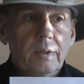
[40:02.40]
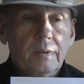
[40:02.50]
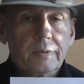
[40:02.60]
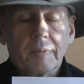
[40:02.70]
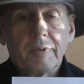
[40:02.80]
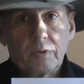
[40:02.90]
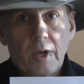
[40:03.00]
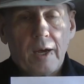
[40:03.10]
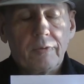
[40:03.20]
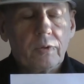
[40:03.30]
sometimes you
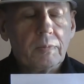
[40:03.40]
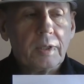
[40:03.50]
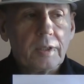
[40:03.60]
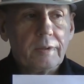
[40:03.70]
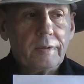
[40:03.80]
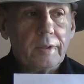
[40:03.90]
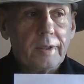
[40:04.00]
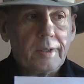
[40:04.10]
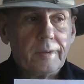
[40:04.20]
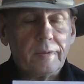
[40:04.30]
have to, but
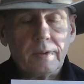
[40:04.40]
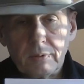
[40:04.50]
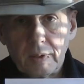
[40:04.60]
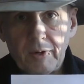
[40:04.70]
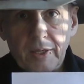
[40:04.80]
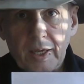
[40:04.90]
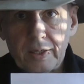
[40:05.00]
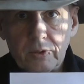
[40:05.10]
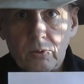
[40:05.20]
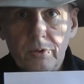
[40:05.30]
they will
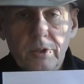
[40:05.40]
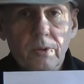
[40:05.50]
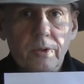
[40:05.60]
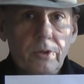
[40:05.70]
engage the auditory